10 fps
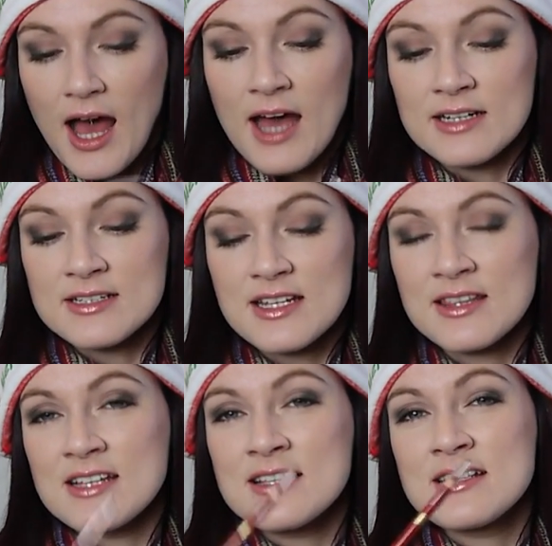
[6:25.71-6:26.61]
And
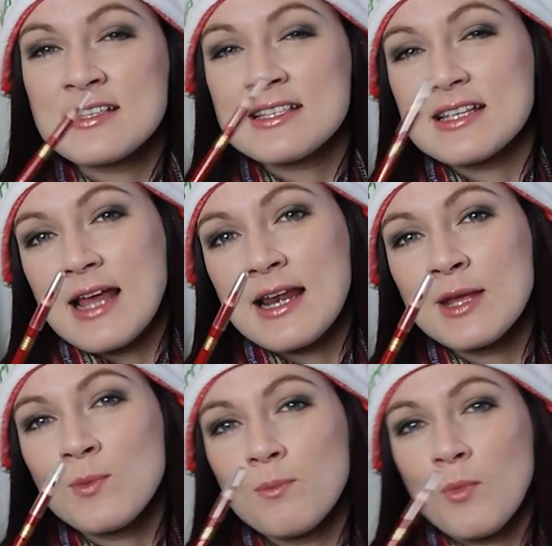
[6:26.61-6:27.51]
this is
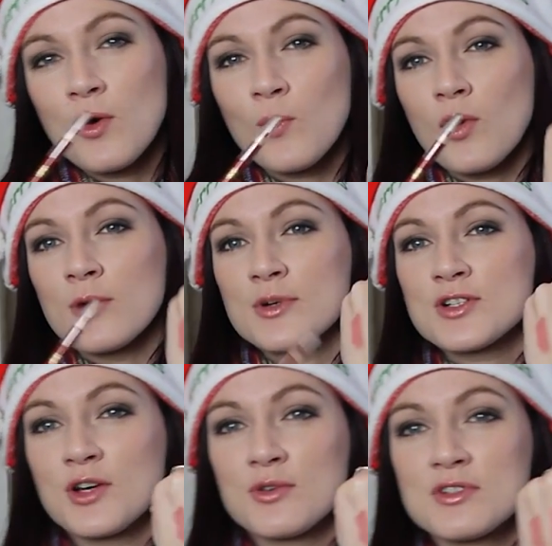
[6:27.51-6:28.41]
slightly more warmer
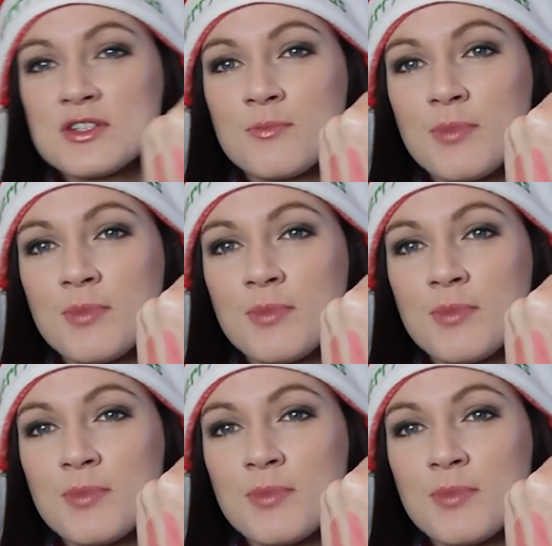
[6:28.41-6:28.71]
toned,